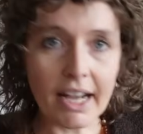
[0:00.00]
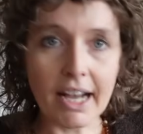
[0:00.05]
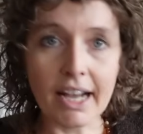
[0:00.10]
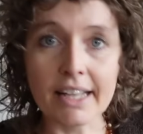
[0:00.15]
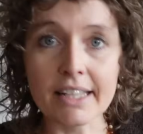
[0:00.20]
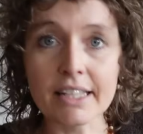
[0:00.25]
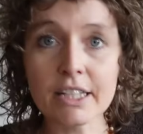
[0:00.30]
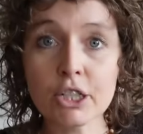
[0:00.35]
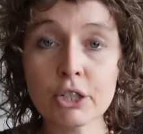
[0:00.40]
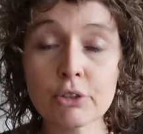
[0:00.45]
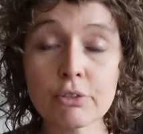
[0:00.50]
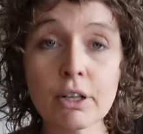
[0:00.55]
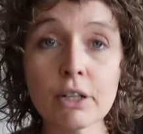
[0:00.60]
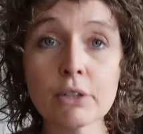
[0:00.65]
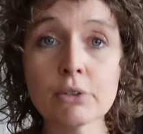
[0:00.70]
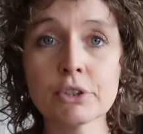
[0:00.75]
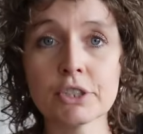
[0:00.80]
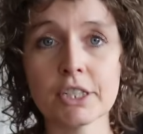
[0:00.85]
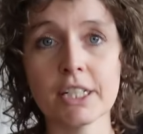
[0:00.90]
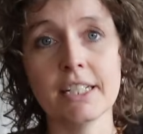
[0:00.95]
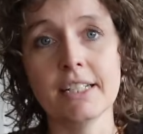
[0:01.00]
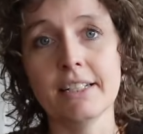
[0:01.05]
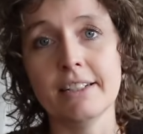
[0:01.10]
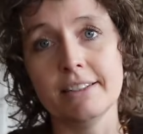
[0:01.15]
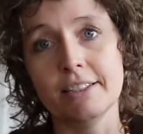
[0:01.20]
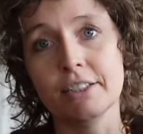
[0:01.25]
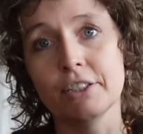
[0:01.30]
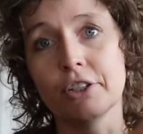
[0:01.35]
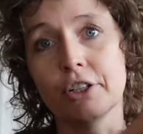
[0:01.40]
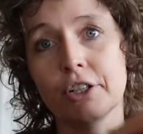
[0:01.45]
I crocheted
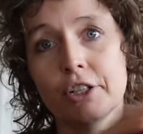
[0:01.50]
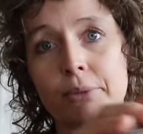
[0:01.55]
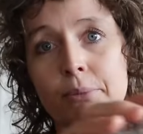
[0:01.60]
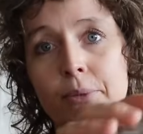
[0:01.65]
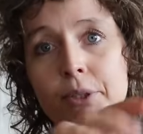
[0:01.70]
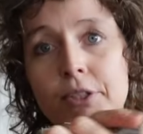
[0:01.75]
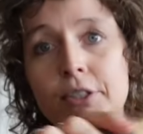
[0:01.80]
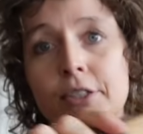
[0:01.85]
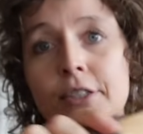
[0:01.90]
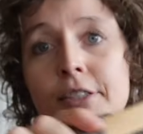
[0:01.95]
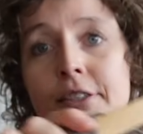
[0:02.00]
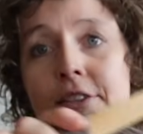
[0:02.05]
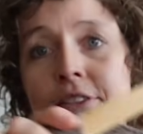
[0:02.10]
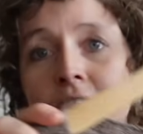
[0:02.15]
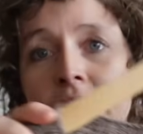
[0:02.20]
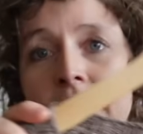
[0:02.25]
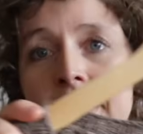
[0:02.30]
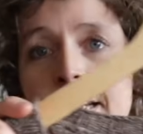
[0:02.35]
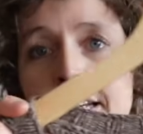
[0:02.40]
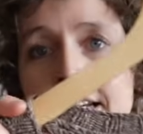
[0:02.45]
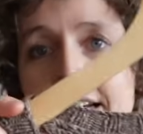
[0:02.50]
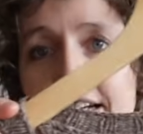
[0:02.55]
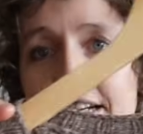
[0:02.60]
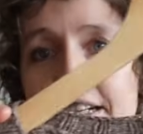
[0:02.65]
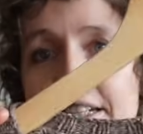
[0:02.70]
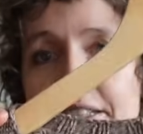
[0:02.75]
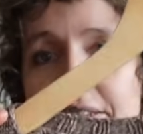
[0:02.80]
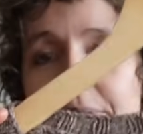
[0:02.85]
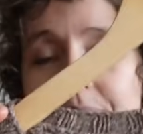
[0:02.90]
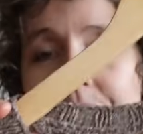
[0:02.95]
a garment
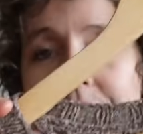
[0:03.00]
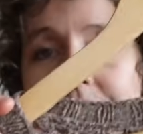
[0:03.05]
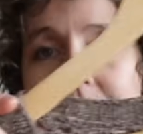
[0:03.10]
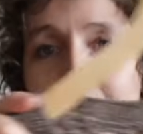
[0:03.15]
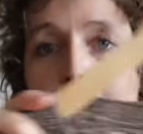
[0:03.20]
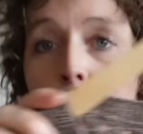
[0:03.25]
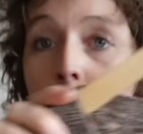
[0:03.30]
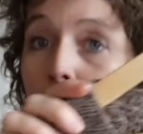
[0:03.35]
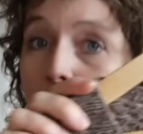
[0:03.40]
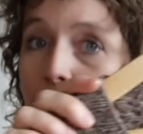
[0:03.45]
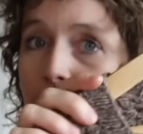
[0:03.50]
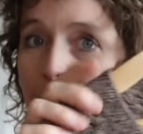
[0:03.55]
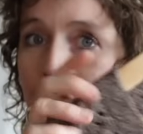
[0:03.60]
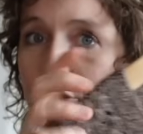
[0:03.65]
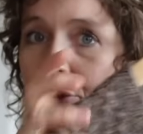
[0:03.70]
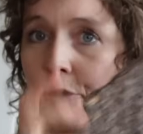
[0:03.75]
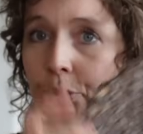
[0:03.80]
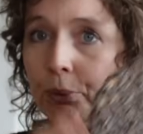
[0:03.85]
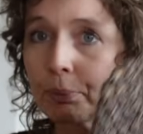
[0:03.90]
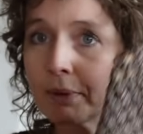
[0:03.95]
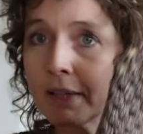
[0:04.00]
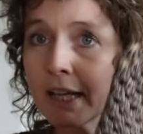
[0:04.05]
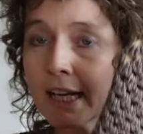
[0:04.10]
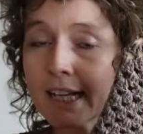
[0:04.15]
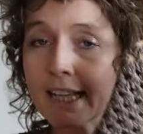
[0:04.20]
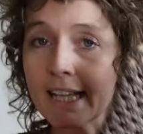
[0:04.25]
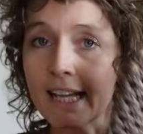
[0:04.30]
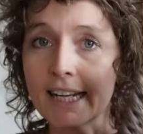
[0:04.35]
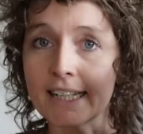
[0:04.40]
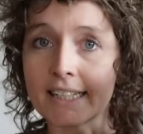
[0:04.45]
with a scoop
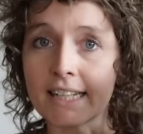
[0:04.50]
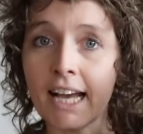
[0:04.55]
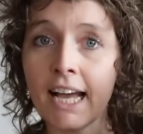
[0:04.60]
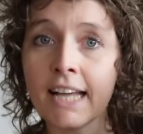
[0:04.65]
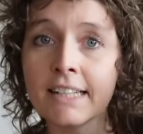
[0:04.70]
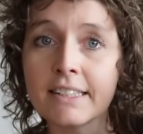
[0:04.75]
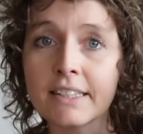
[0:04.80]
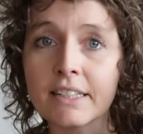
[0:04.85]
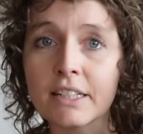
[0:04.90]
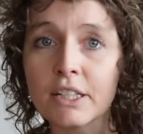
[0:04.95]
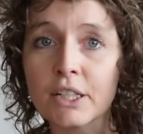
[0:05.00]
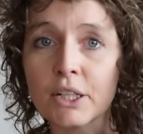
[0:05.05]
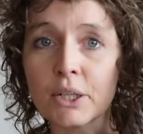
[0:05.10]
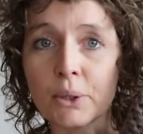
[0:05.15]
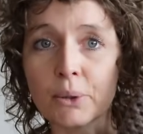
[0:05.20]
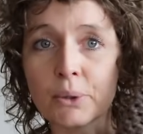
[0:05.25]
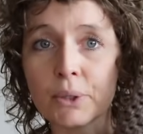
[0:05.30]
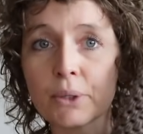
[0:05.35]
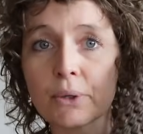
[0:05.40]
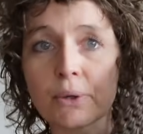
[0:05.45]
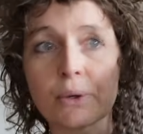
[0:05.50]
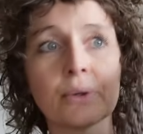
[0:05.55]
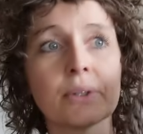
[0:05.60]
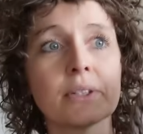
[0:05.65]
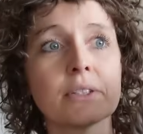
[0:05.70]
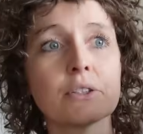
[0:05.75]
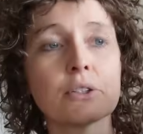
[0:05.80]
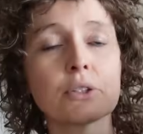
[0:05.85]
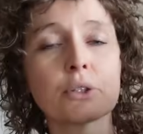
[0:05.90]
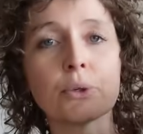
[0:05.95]
neckline. I didn't know you call
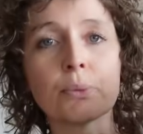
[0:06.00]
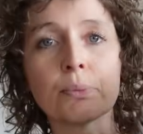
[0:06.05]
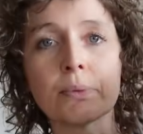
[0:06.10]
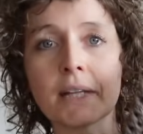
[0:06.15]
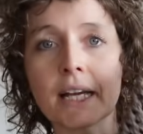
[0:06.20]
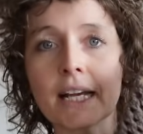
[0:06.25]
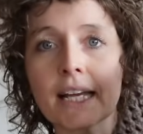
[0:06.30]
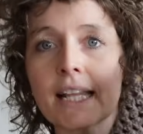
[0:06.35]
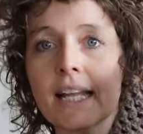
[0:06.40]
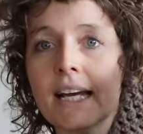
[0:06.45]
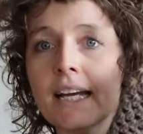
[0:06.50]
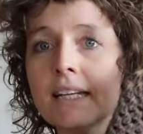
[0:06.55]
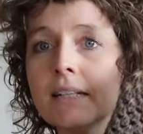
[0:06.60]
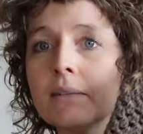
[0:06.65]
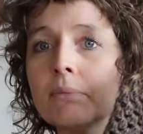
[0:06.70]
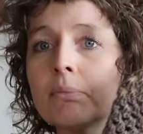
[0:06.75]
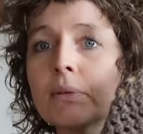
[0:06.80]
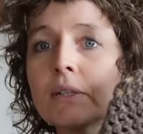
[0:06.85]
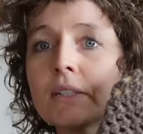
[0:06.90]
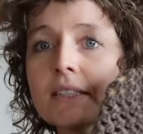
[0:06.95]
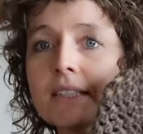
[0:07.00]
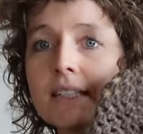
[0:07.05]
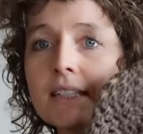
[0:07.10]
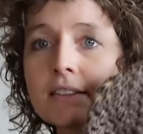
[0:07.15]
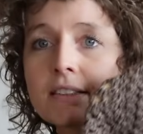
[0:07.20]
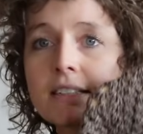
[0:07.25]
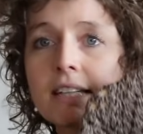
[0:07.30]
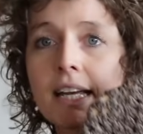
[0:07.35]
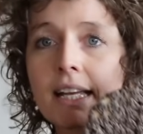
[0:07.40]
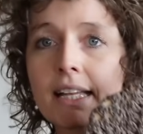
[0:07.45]
it a scoop neckline, but
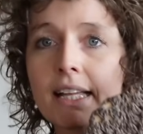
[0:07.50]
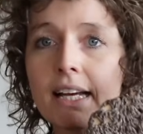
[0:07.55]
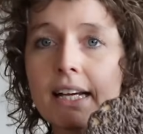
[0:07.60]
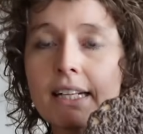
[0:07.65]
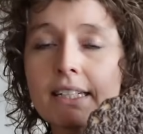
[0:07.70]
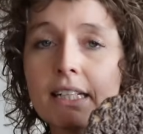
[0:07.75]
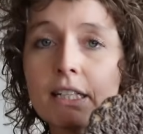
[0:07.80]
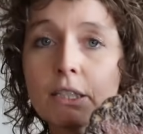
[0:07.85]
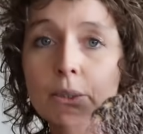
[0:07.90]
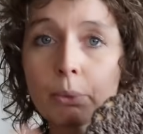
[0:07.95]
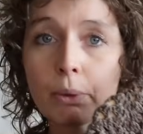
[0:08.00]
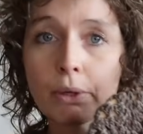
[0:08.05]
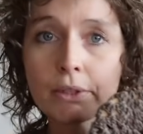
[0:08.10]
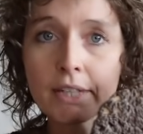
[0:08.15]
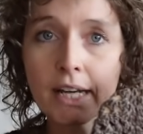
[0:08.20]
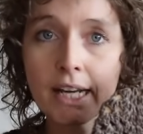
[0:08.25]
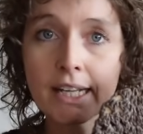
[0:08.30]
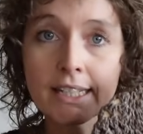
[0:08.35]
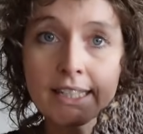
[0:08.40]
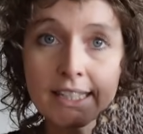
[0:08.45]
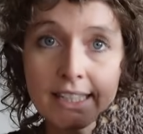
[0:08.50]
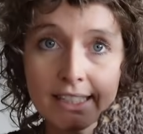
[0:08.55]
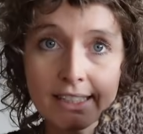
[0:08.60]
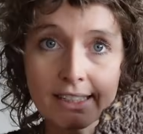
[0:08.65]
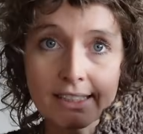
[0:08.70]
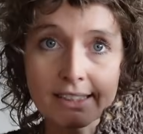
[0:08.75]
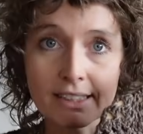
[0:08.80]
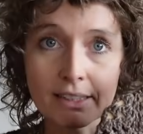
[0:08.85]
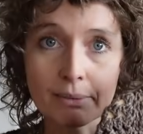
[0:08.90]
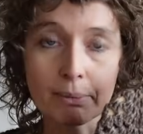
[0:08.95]
this neckline is what I
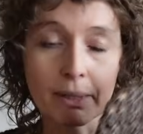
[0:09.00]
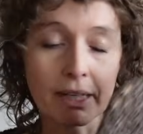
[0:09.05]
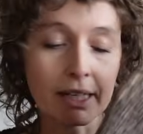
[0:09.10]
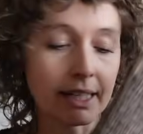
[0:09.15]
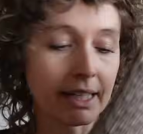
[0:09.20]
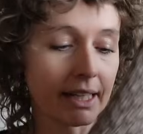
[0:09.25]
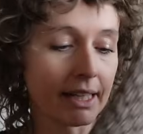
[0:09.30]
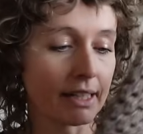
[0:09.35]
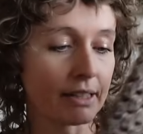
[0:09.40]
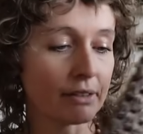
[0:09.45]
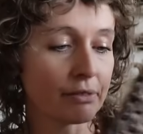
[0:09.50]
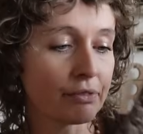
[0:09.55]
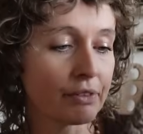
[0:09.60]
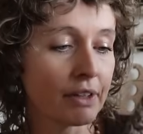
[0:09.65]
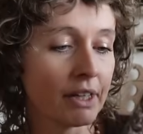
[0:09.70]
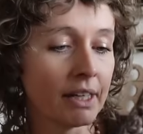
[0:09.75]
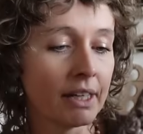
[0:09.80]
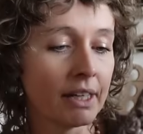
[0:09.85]
need in my life.